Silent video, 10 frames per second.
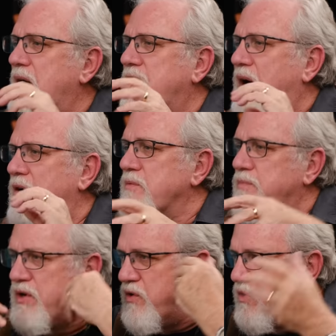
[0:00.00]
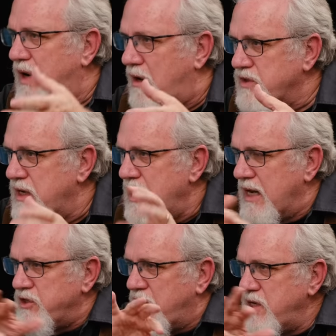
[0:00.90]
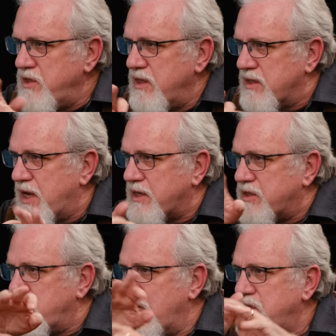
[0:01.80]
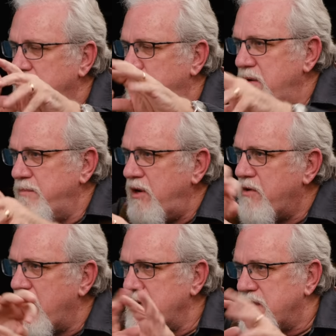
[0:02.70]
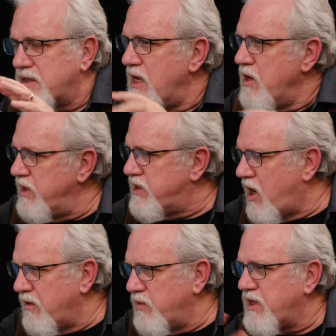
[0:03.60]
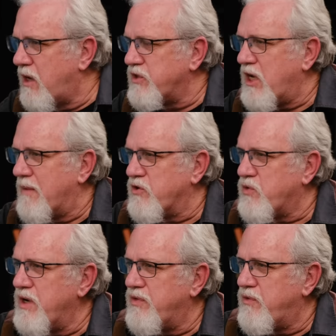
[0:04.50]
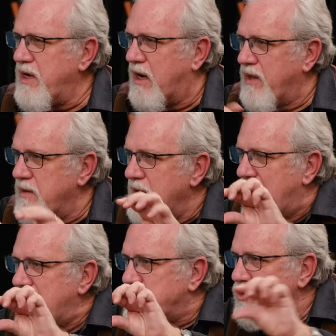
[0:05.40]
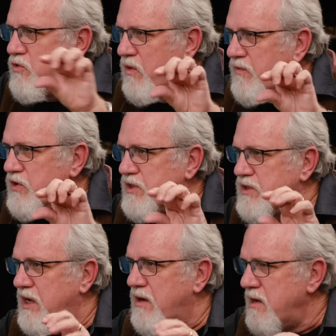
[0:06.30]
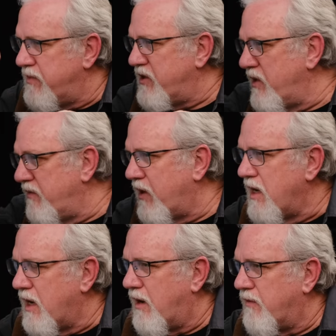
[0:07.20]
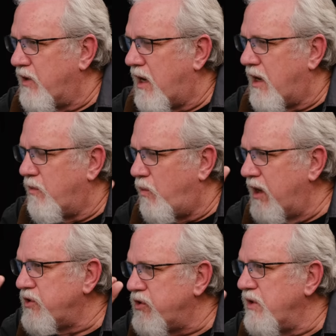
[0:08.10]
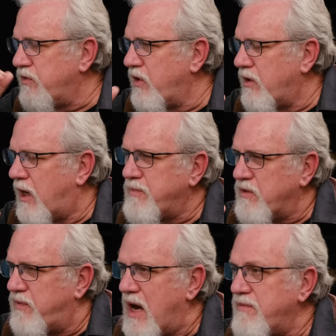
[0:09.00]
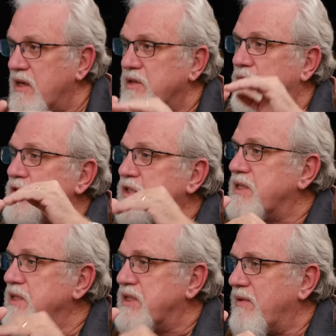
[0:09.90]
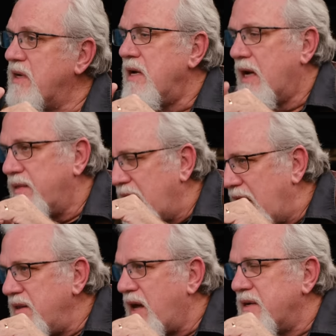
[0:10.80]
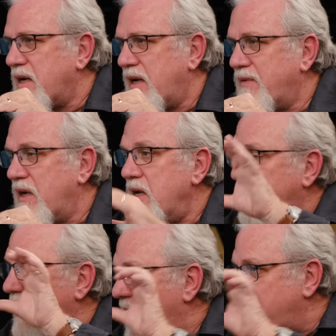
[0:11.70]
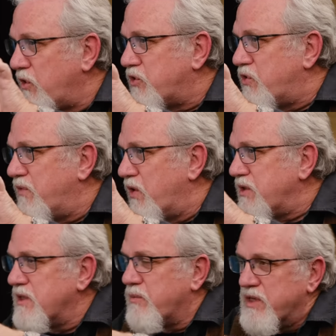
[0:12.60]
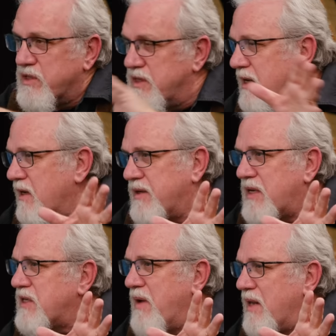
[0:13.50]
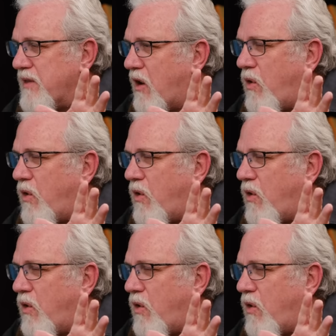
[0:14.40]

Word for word: out the vowels and putting new vowels in, and changing the text and changing, ameliorating text. We, shot, we saw with chapter 23 how they added two more verses there between uh, uh, 1, 2, and up to 5, then verse 6 and 7, and then 8, 9, 10, 11. They added those two verses which de decimated the